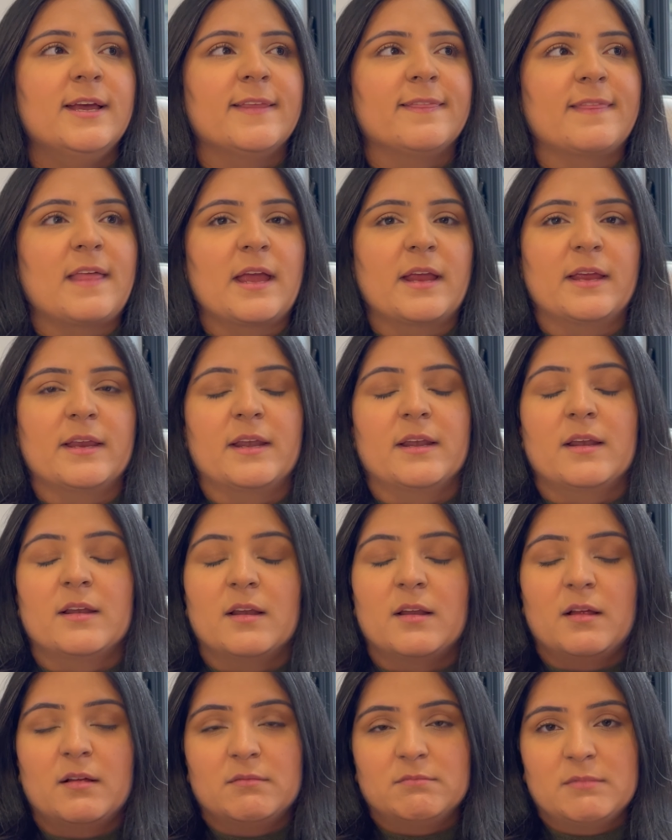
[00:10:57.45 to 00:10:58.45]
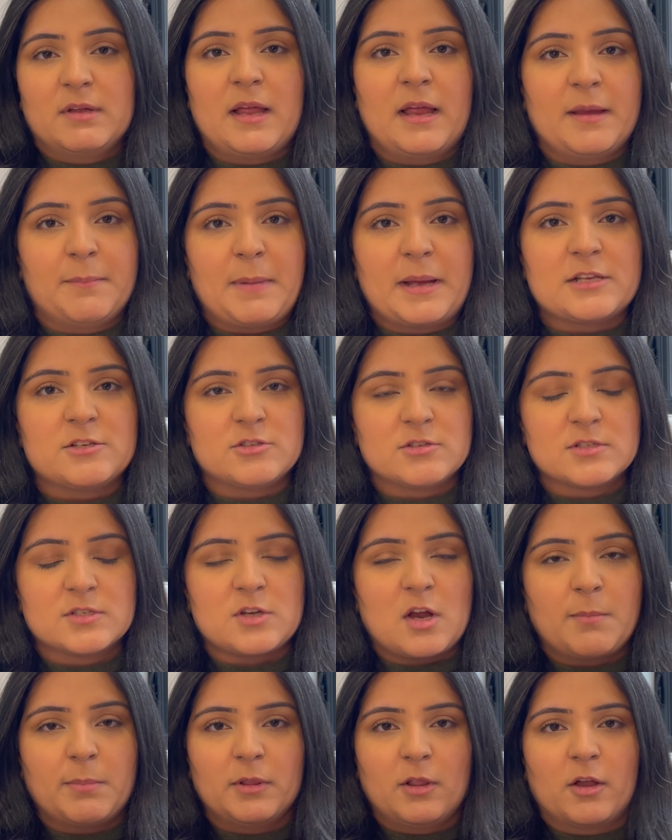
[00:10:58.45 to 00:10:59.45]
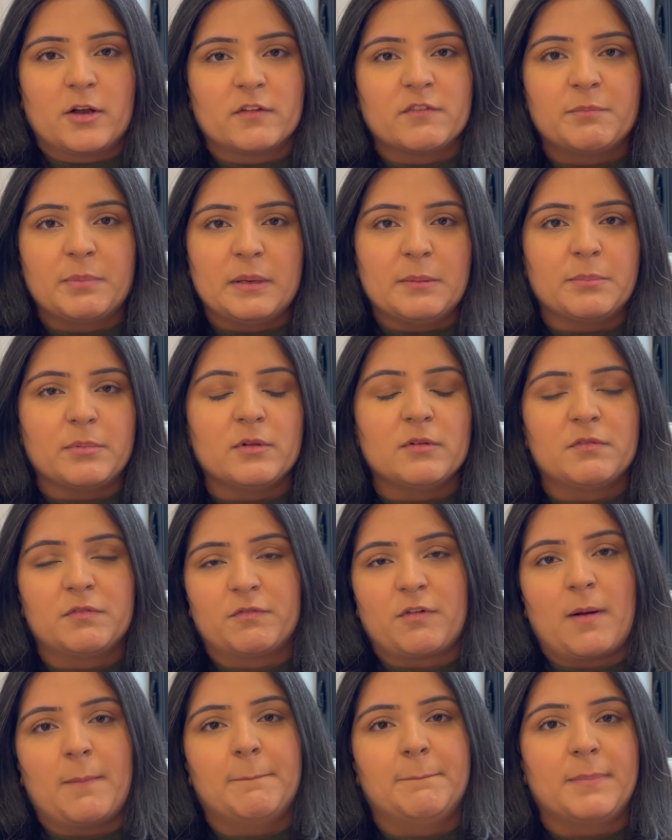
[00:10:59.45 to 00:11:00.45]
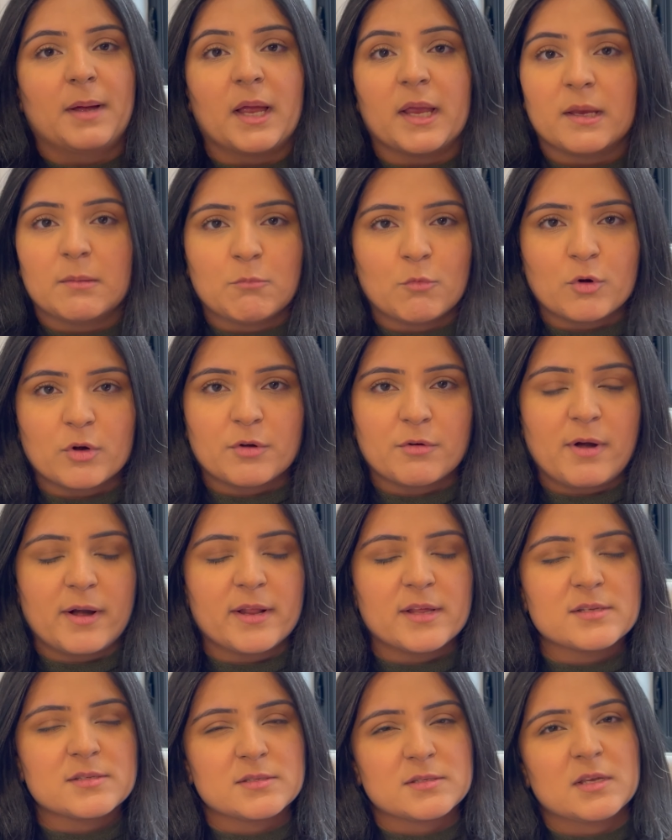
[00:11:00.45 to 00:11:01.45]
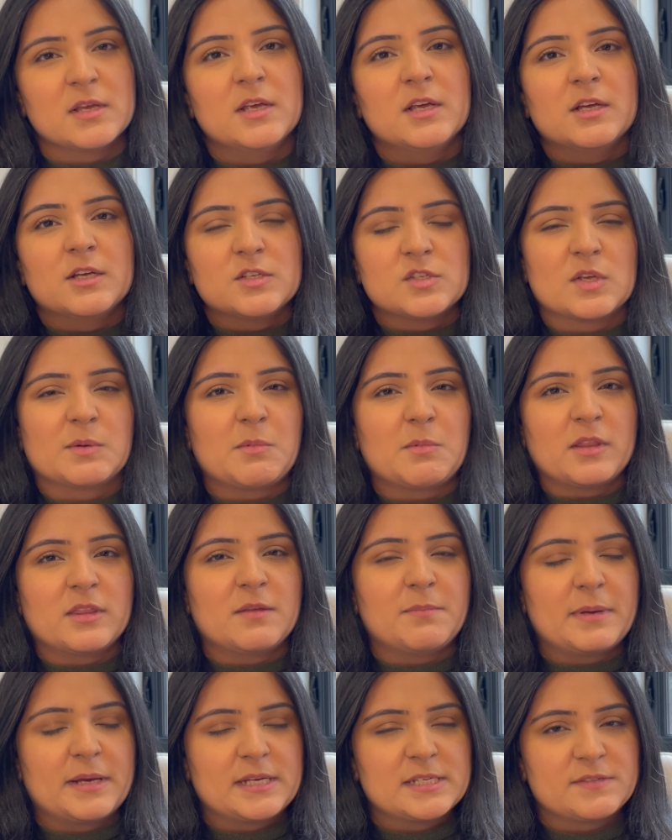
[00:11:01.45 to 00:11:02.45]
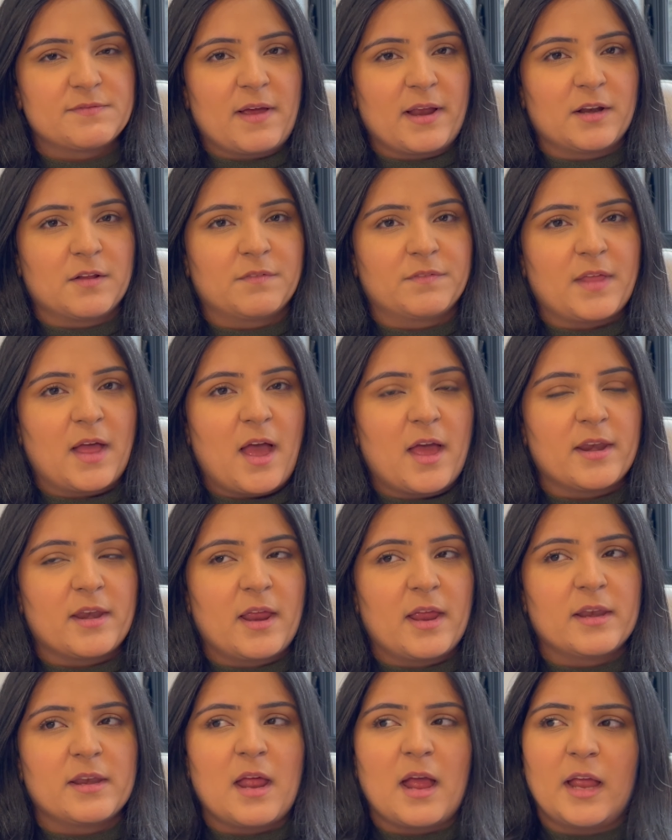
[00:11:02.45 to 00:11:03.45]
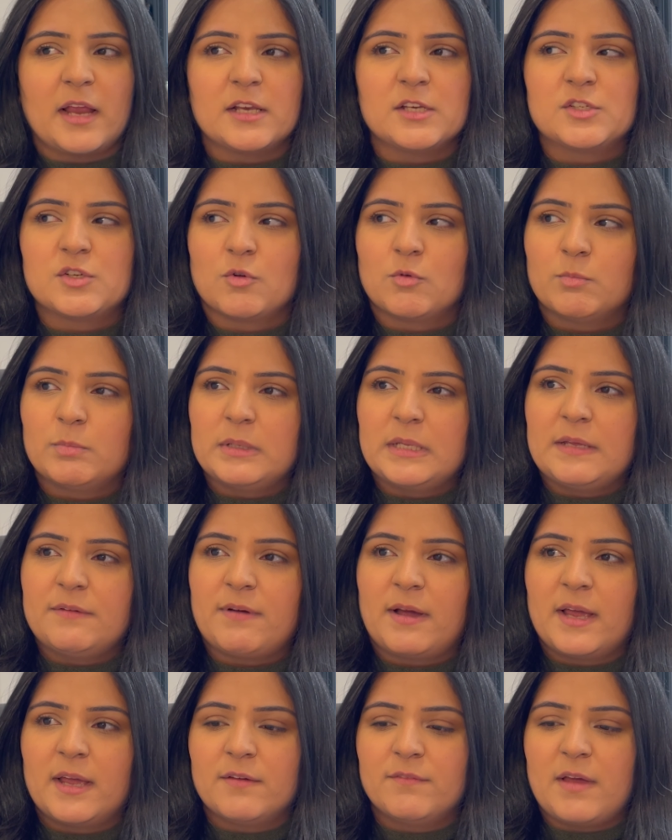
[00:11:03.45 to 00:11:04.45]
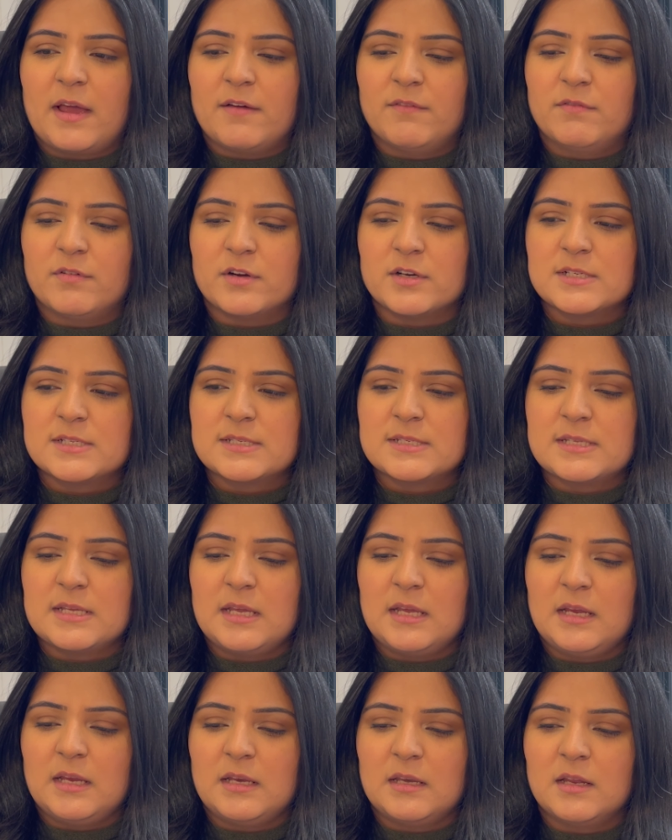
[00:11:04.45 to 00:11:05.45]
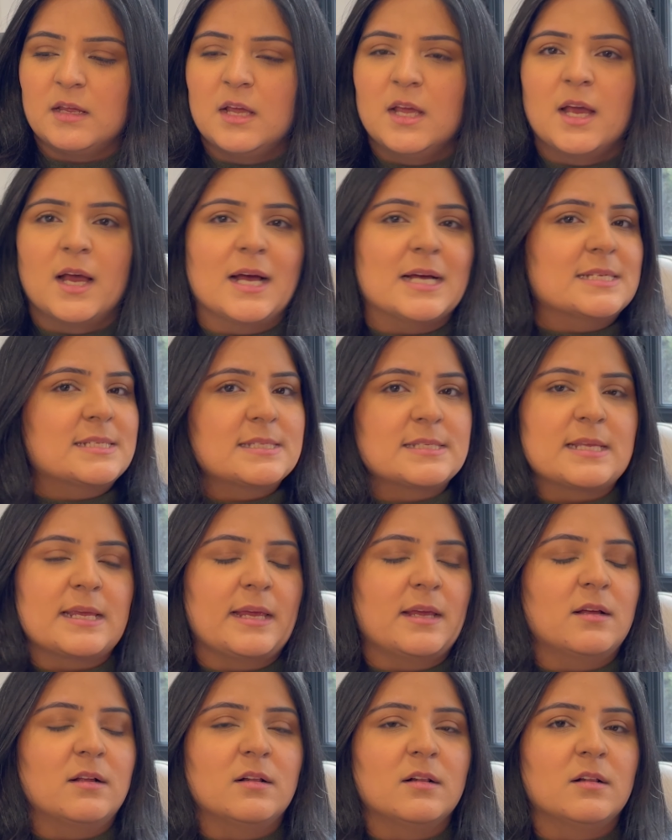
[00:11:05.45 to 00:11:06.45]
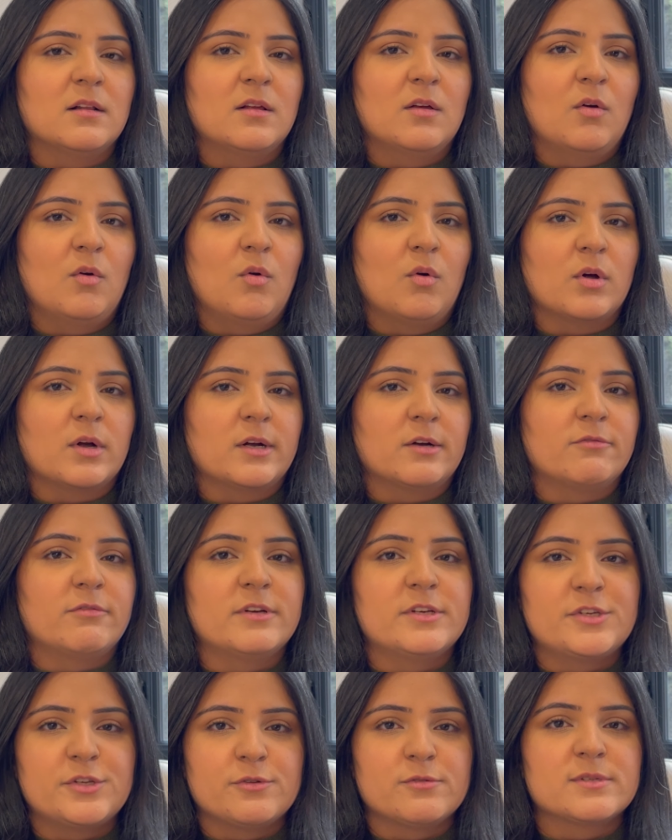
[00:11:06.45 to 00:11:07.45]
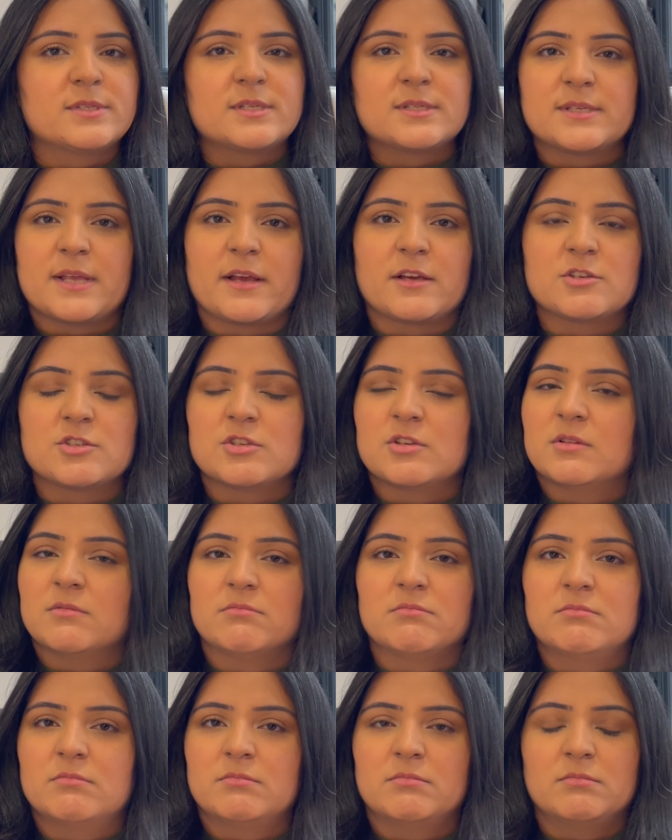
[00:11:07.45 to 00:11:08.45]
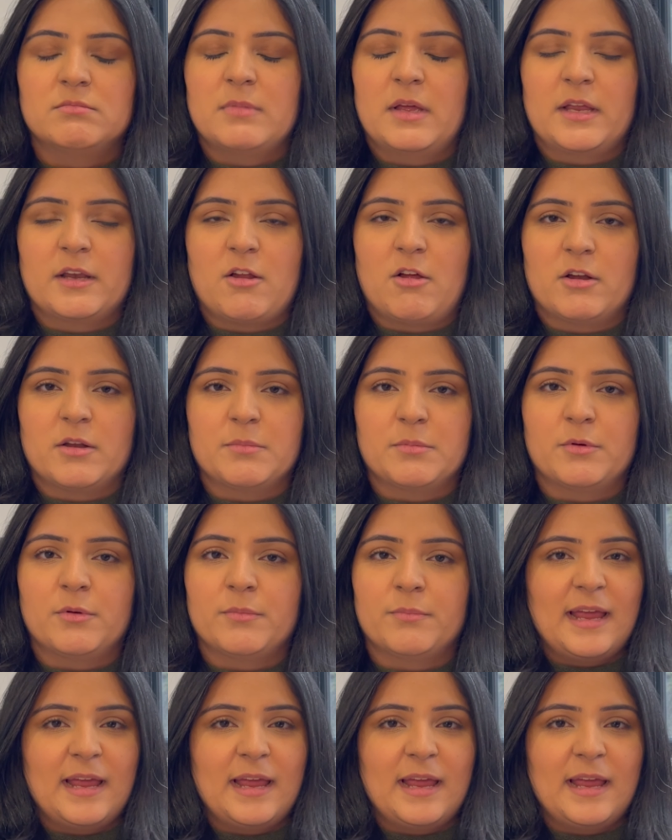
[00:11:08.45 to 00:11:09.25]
That can, I imagine, stop a lot of people from buying more credits. So I'm the biggest fan of that, and I don't believe I have ever seen a sale or a reduced section at Audible.